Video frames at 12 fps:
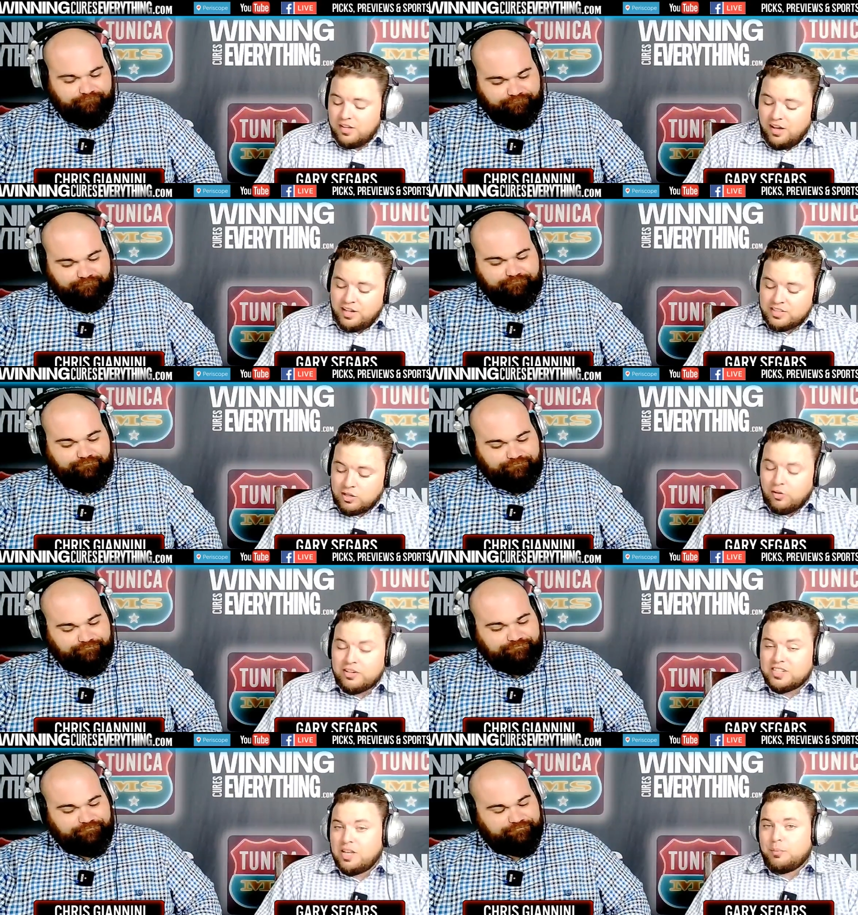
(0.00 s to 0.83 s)
Speaker 1: So
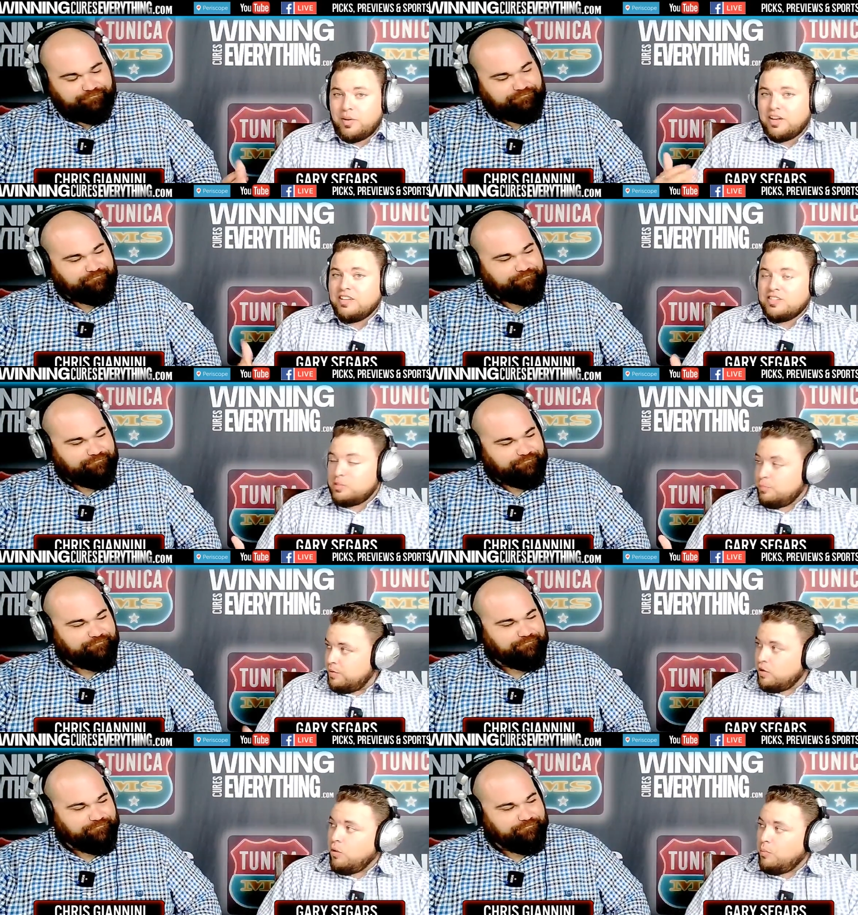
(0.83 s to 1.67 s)
long as they bring in some
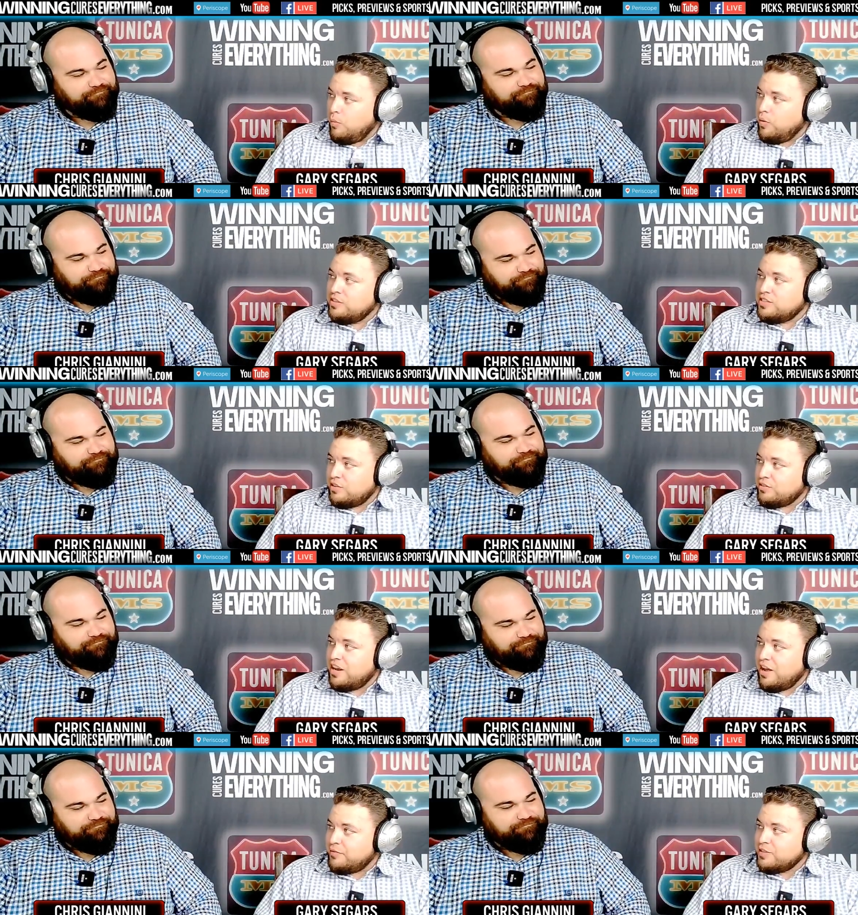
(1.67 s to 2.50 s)
big old boys on that
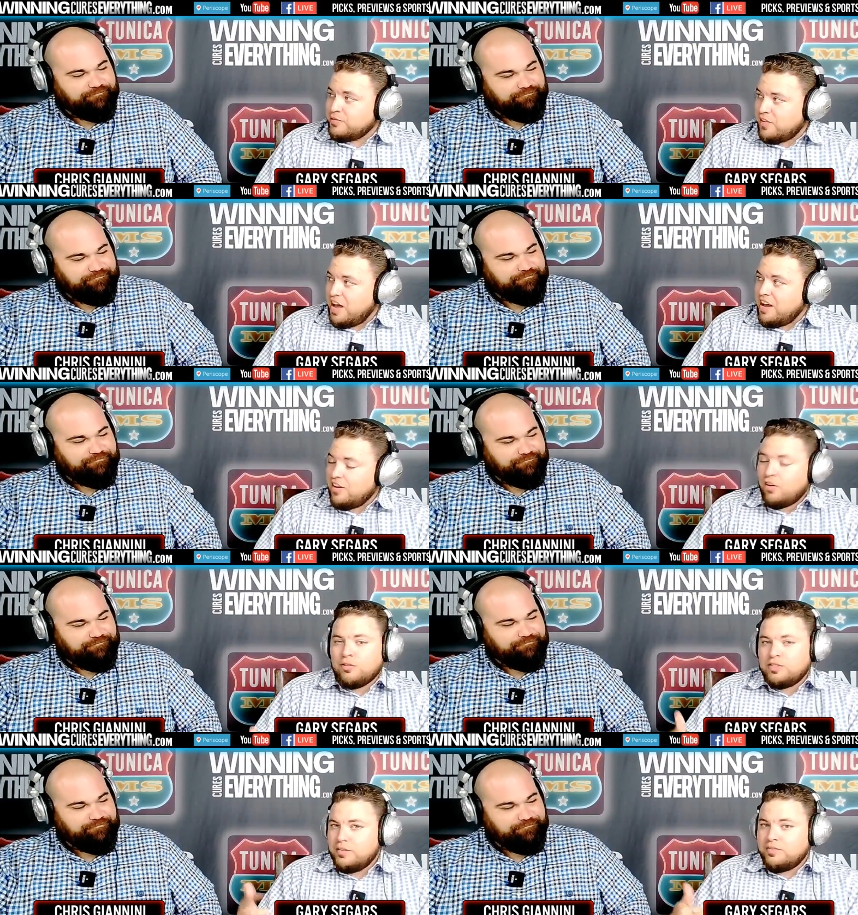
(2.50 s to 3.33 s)
offensive line or
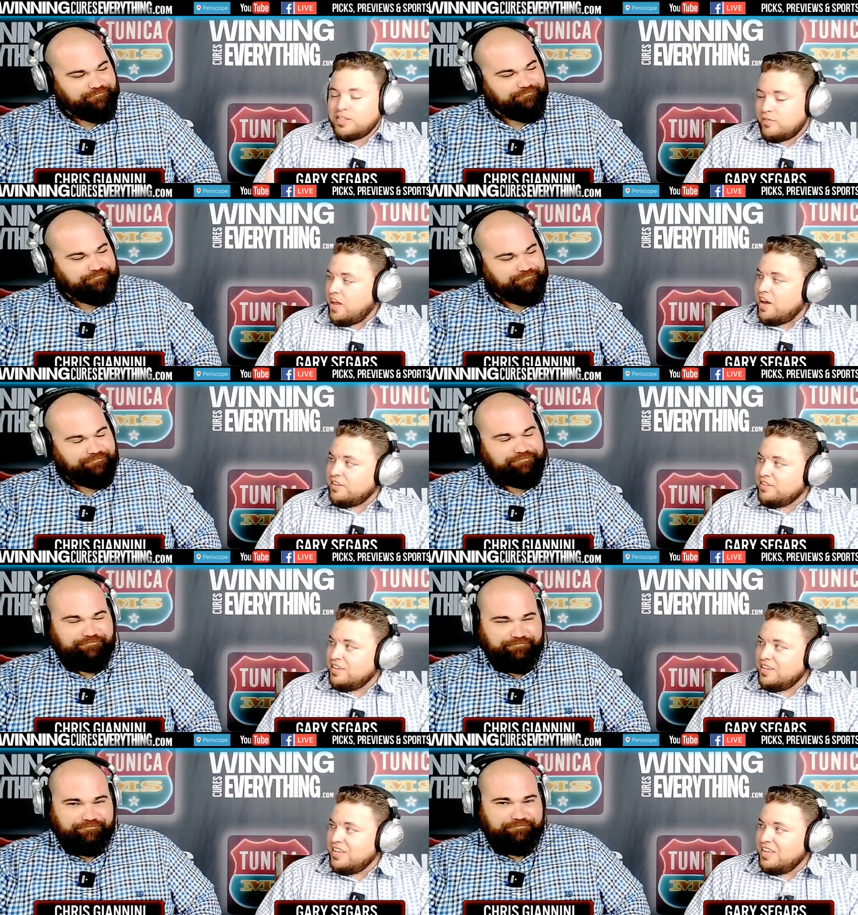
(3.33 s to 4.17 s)
defensive line,
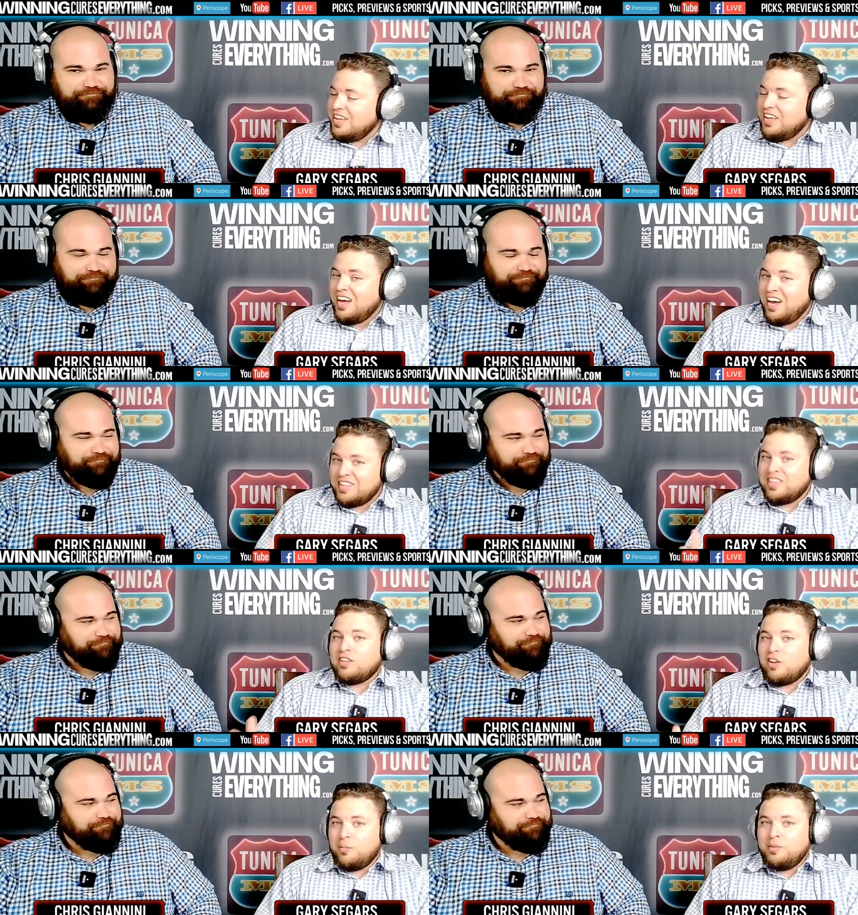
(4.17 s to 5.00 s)
I think
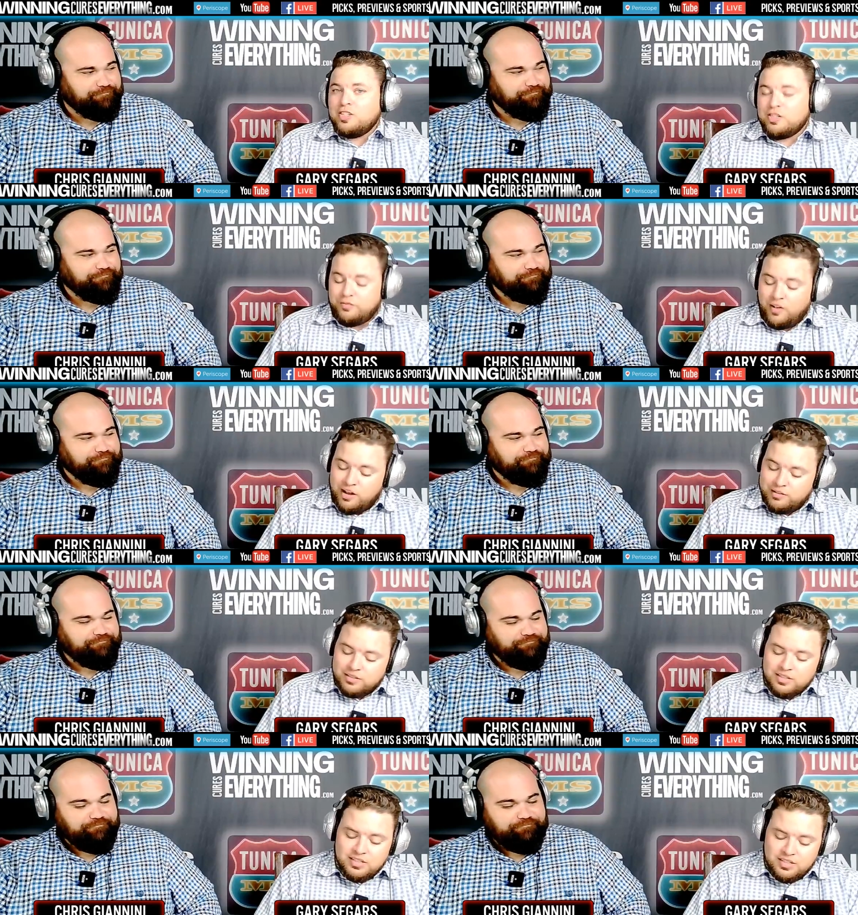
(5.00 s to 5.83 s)
they're going to be just fine.
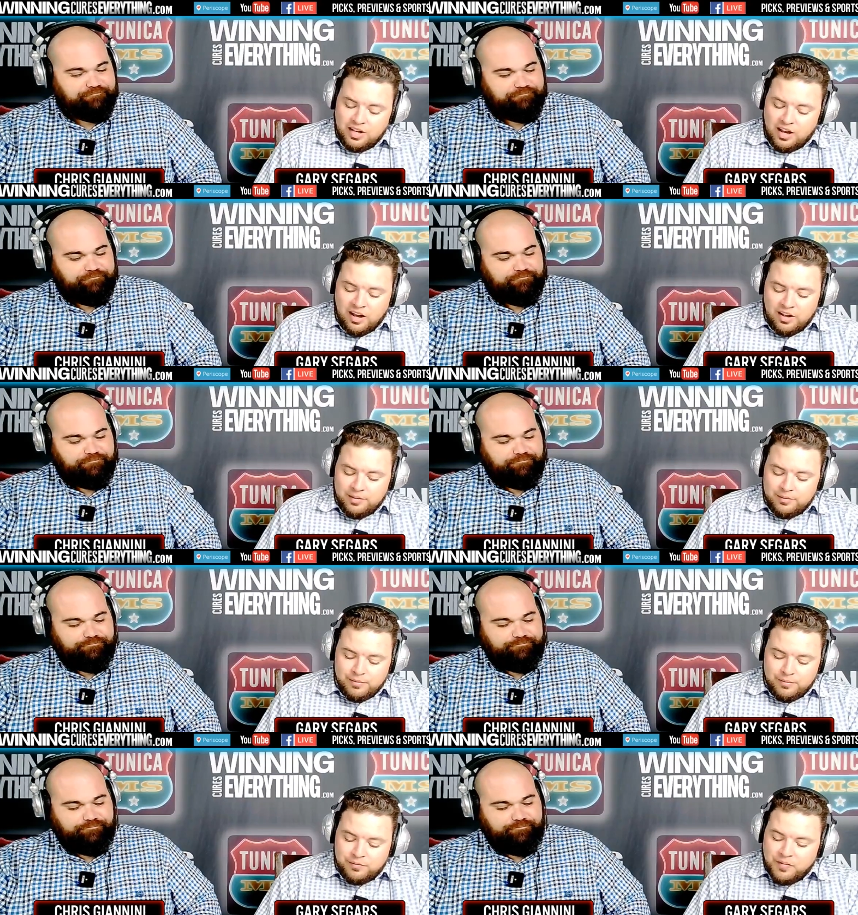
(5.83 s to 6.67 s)

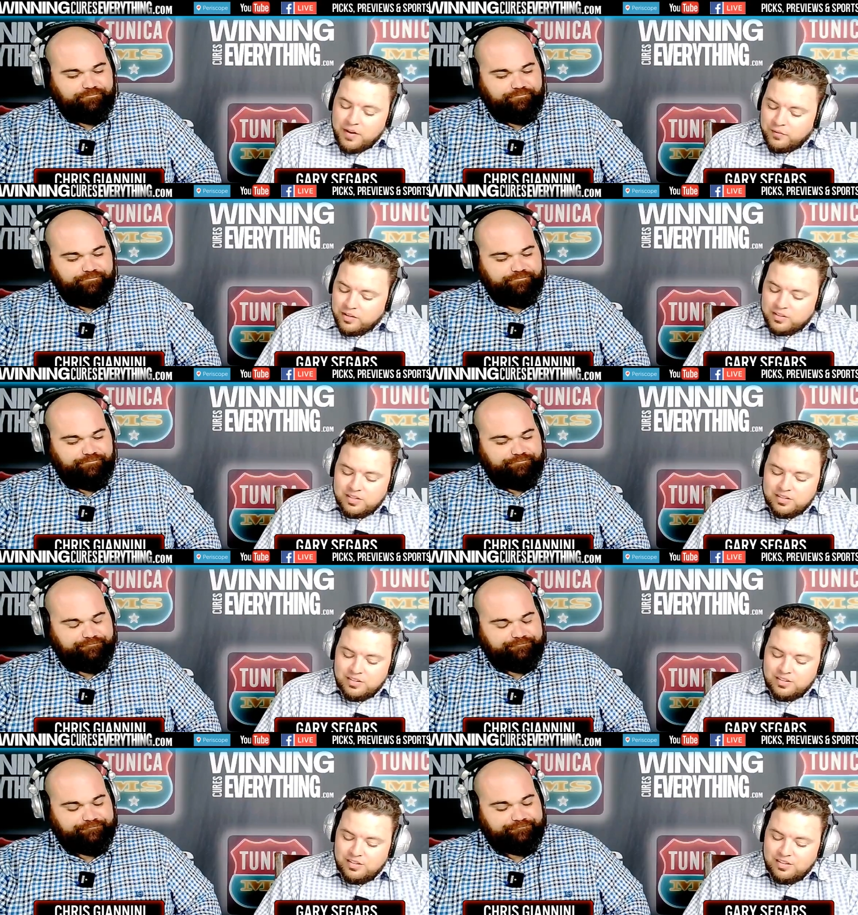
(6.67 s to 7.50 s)
Favorite,
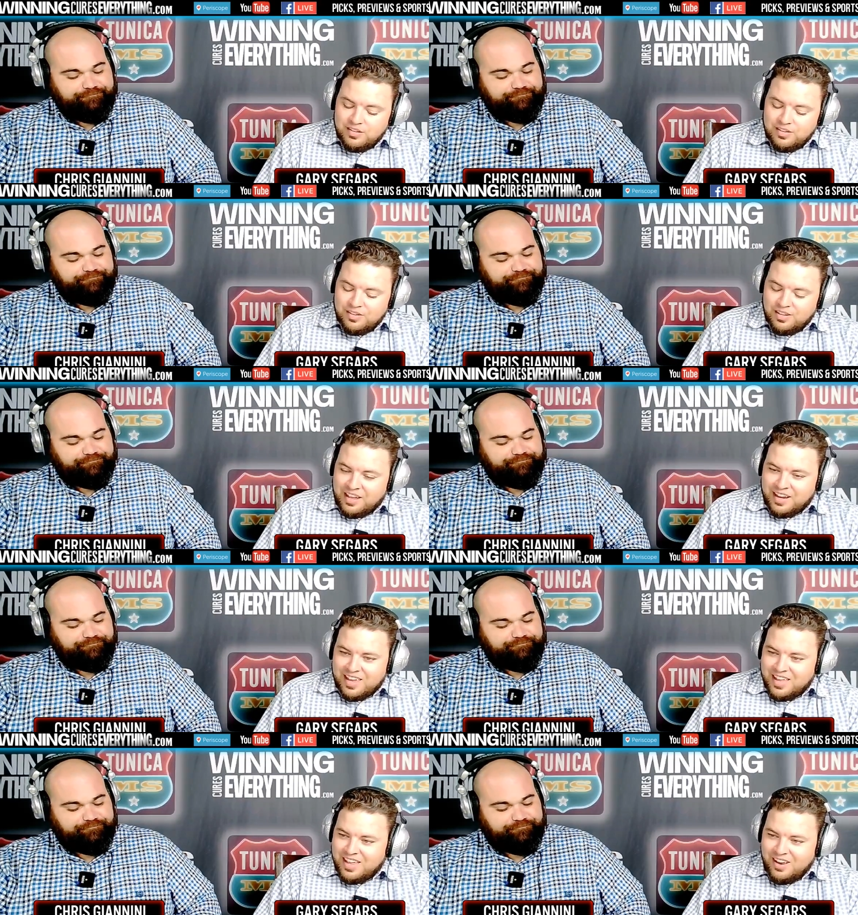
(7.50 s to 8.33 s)
like
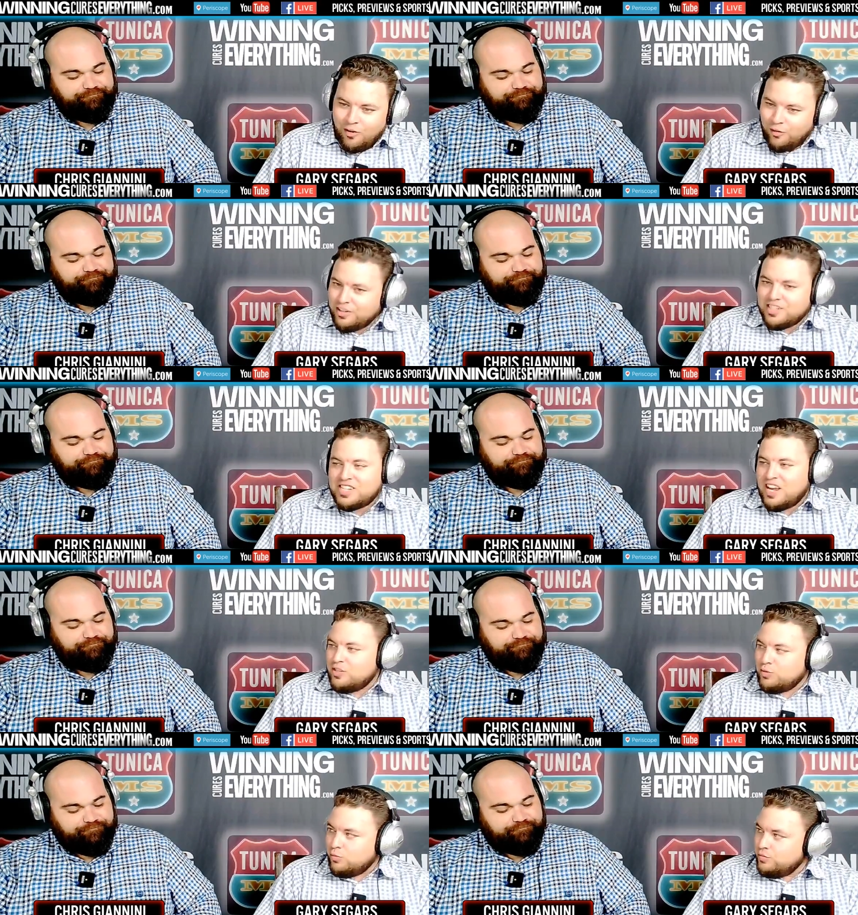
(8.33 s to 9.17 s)
early
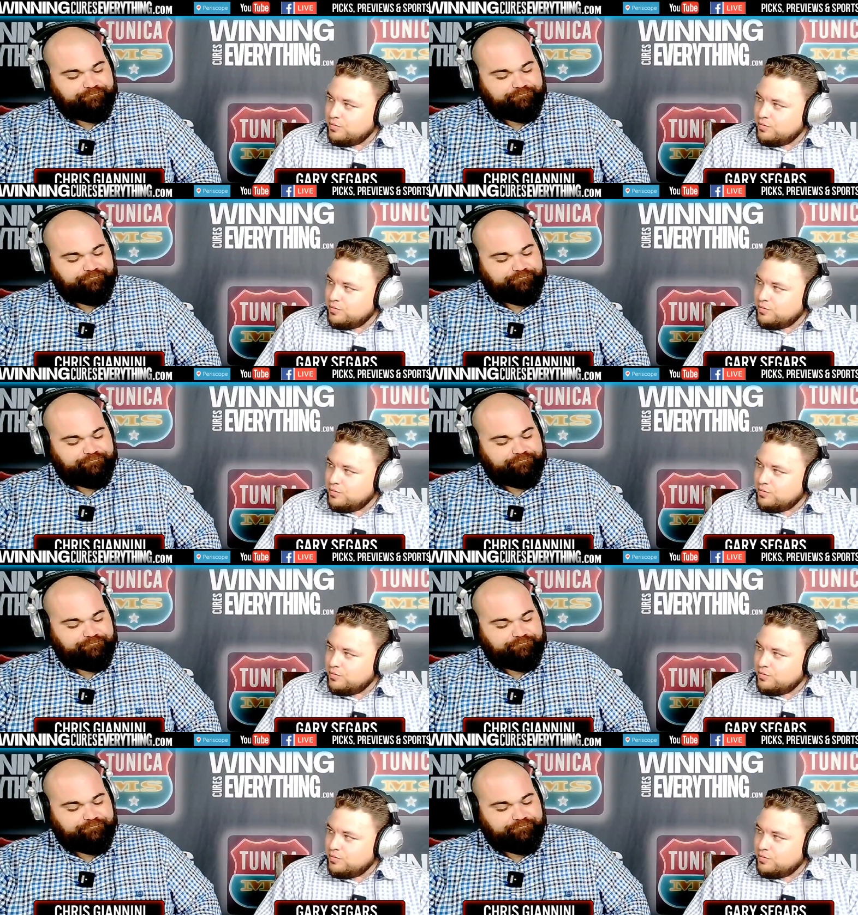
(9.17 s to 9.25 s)
schedule.